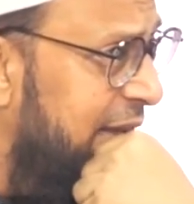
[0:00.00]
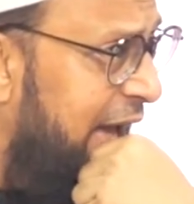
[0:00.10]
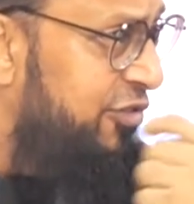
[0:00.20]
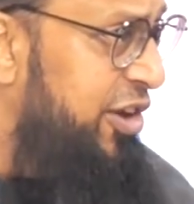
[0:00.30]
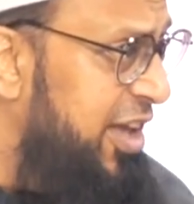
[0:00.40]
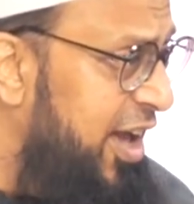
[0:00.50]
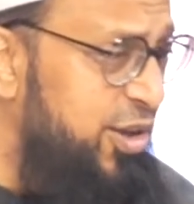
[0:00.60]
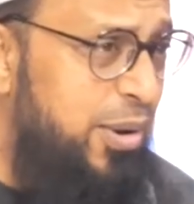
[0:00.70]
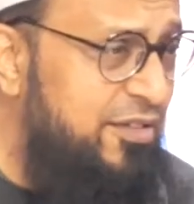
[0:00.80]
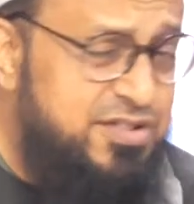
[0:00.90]
Every
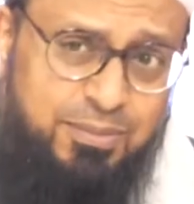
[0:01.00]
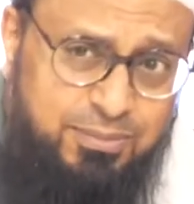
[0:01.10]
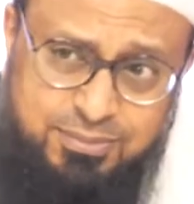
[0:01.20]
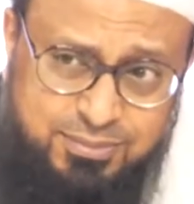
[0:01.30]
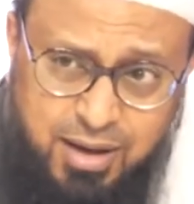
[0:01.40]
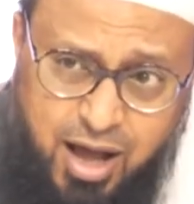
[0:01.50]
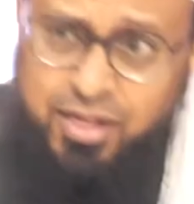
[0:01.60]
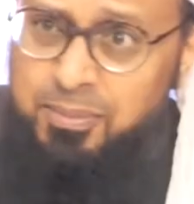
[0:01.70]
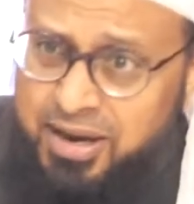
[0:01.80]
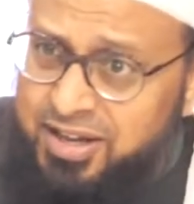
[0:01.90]
year you have some
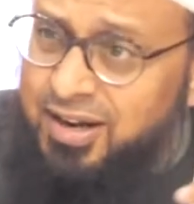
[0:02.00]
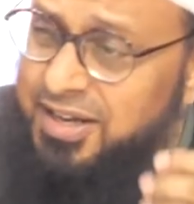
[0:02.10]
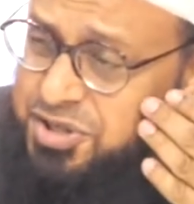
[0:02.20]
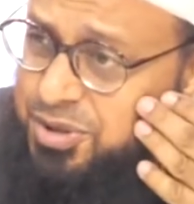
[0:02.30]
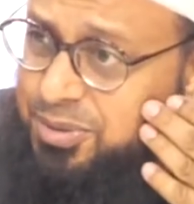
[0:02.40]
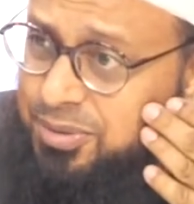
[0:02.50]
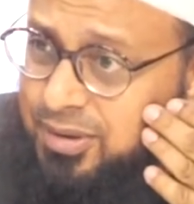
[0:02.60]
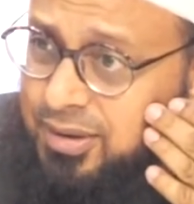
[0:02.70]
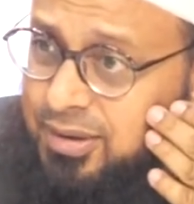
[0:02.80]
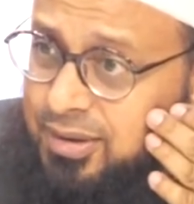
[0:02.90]
other medical issue.